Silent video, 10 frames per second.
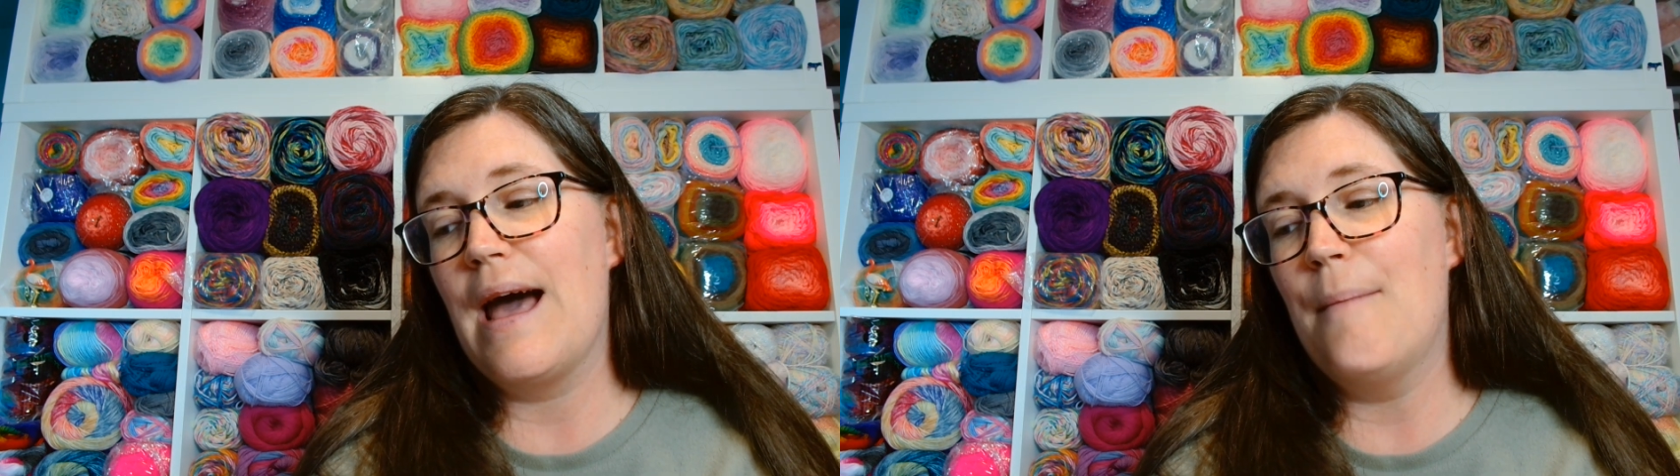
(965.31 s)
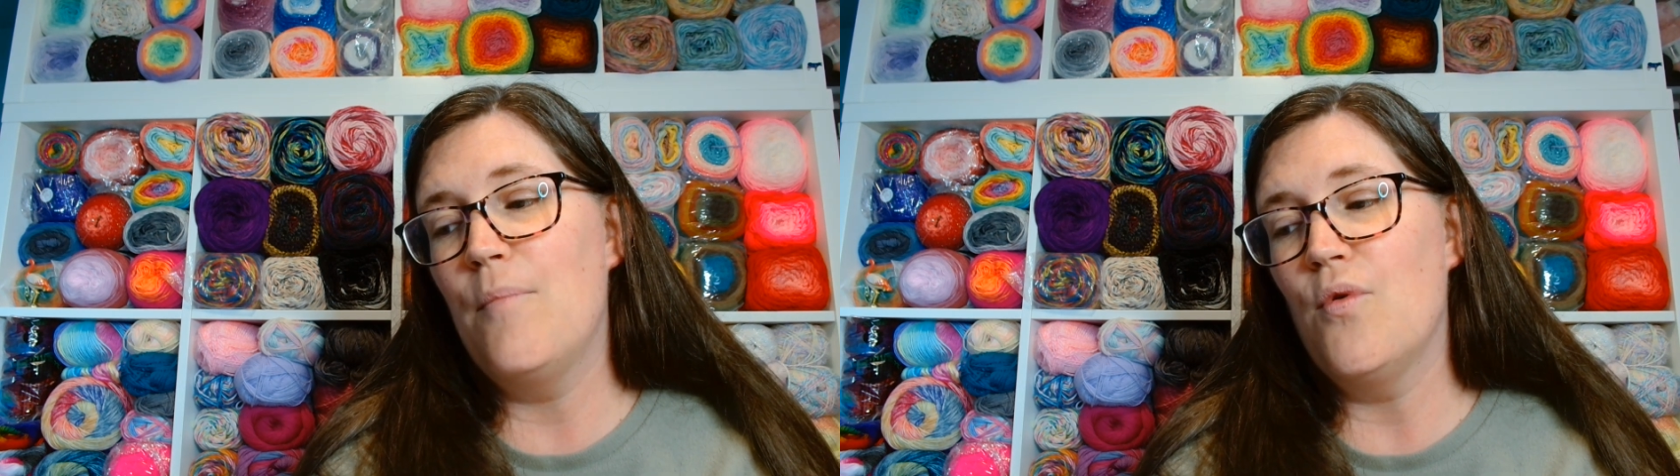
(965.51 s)

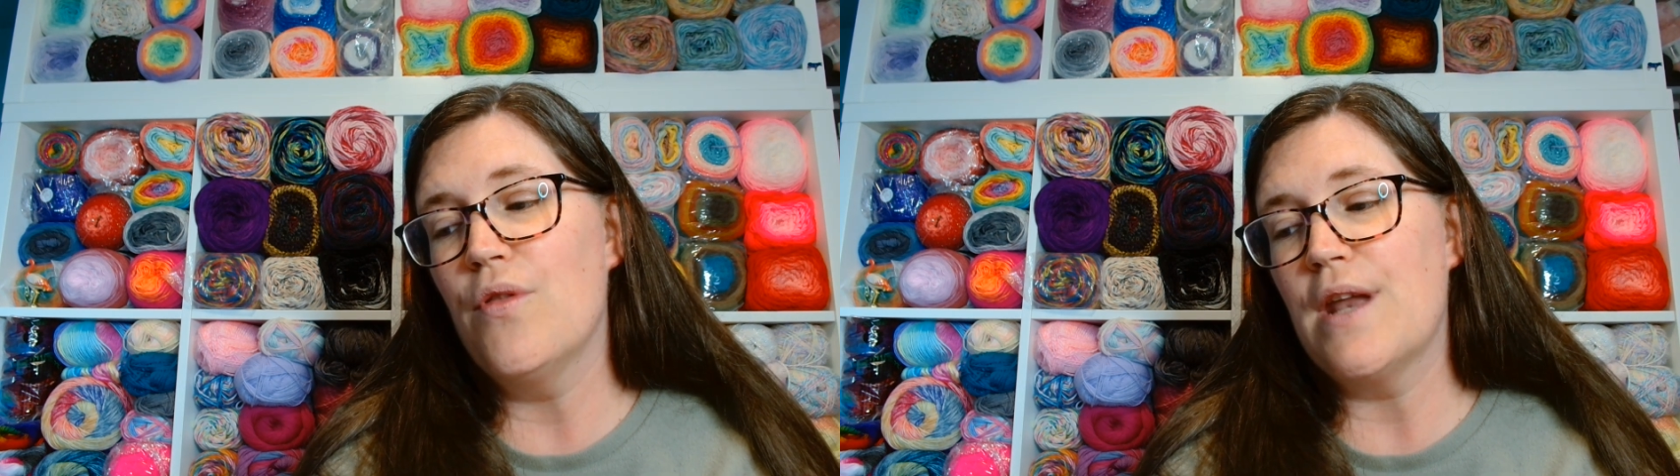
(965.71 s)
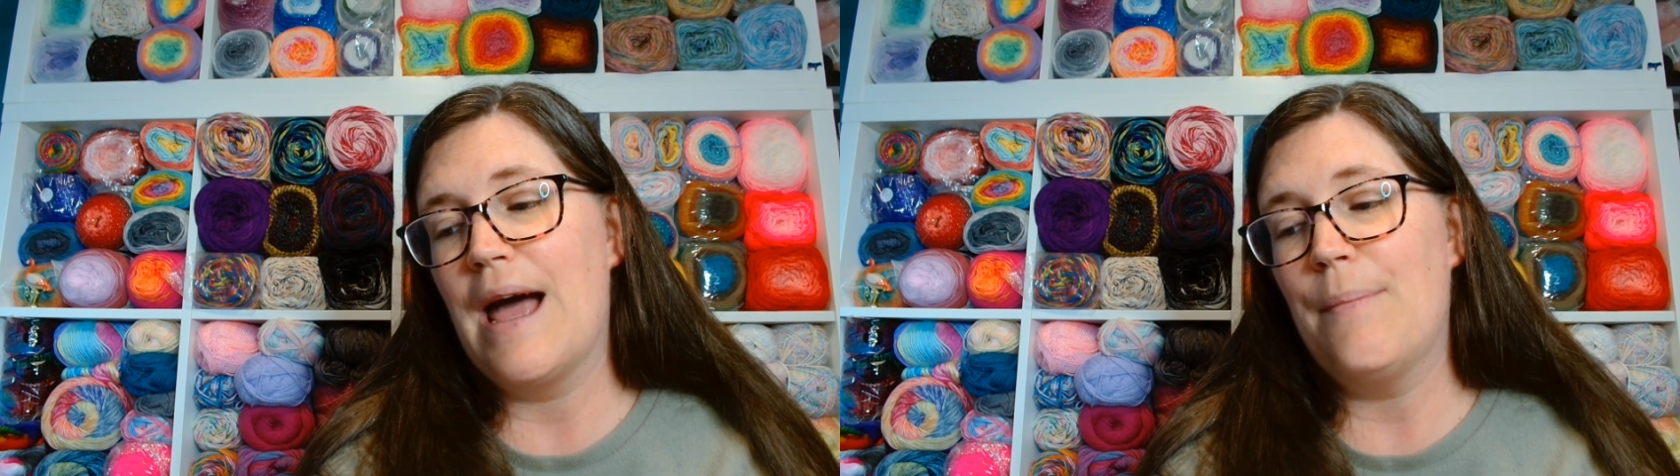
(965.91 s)
am more
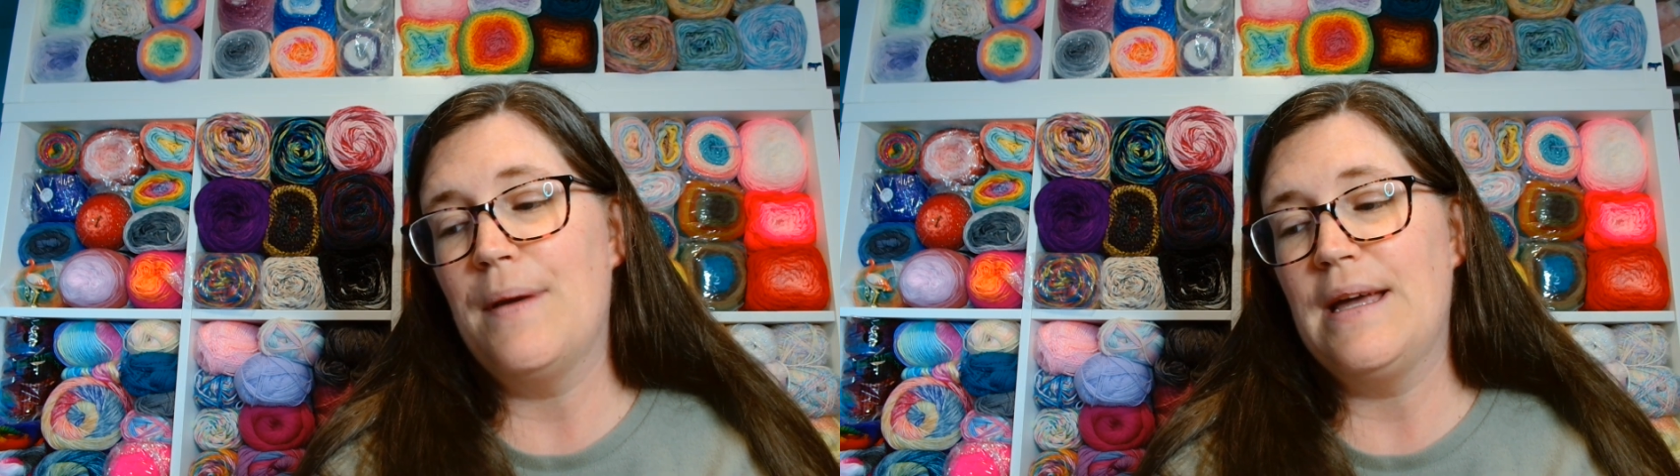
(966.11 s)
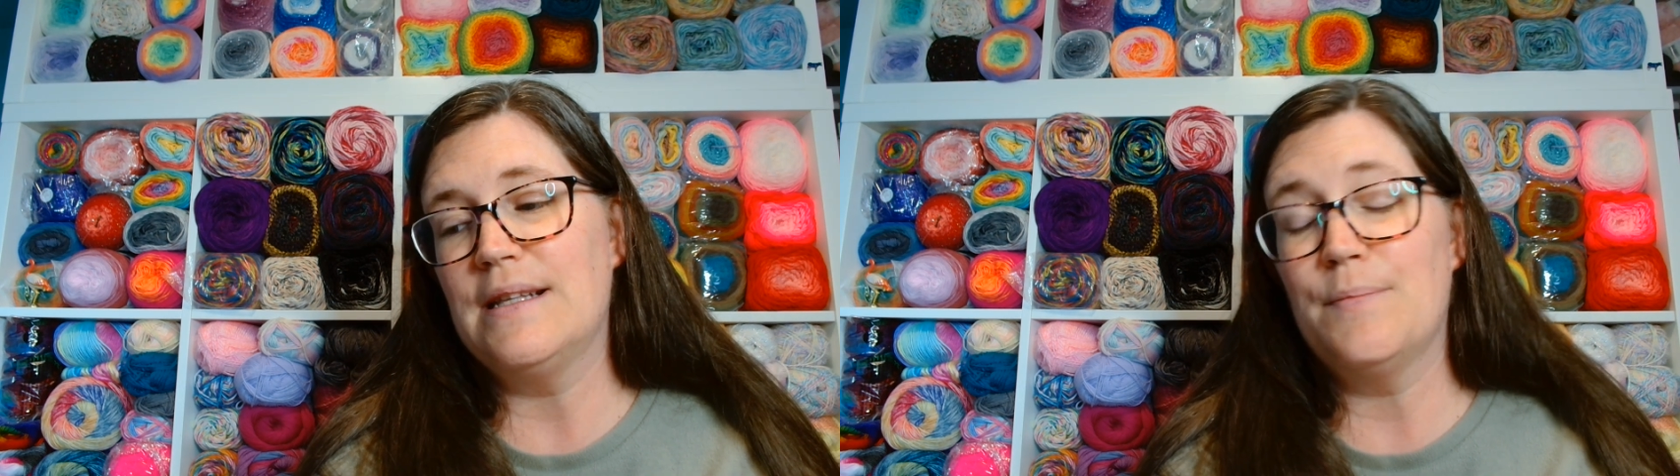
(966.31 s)
than
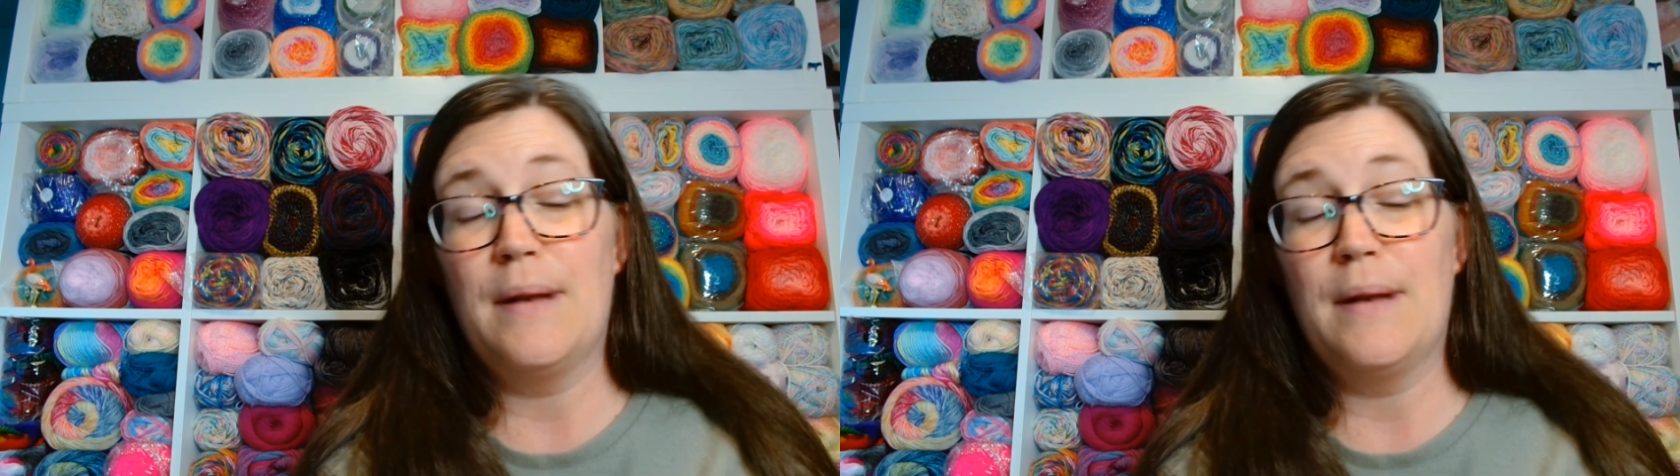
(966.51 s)
happy to